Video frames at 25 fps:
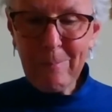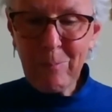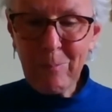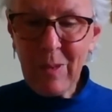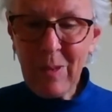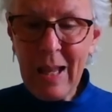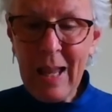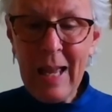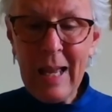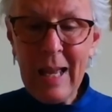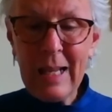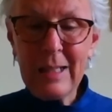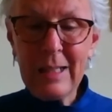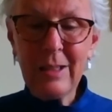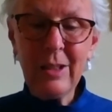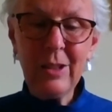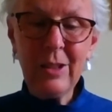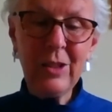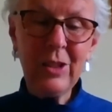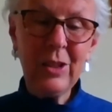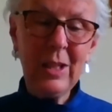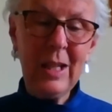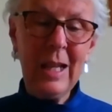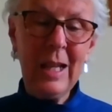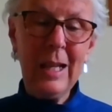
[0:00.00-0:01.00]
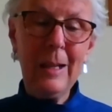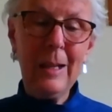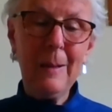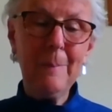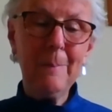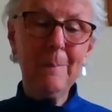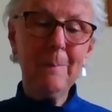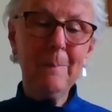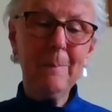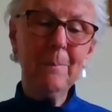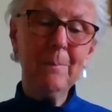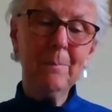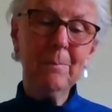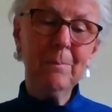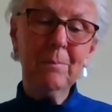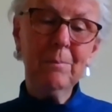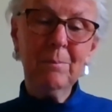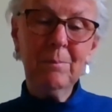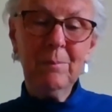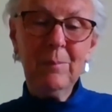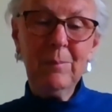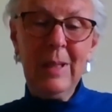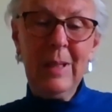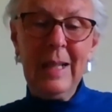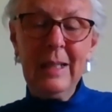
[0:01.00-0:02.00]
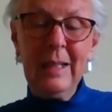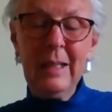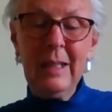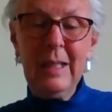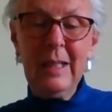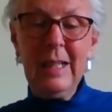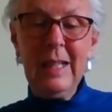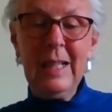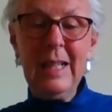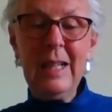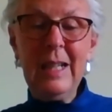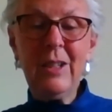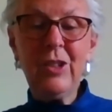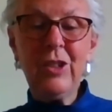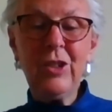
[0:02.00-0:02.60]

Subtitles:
And that can lead